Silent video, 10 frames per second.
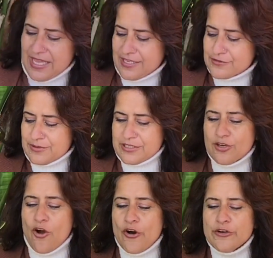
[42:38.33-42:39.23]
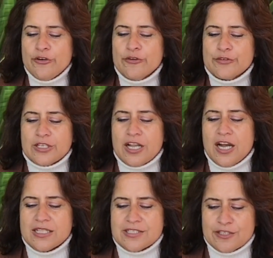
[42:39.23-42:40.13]
that is written all over the
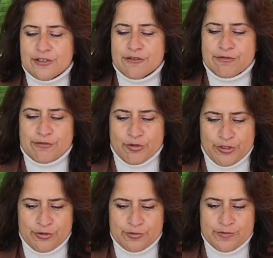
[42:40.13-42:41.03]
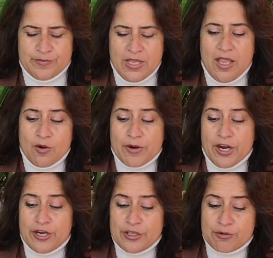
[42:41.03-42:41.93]
cards here for you.
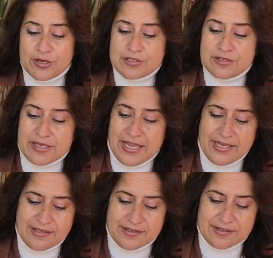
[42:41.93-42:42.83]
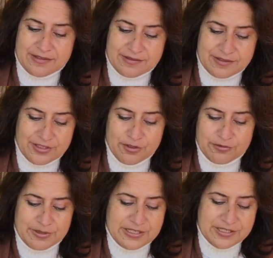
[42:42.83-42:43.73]
Where are you going to land?
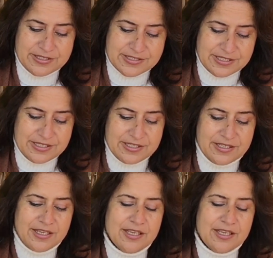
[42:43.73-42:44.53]
We did see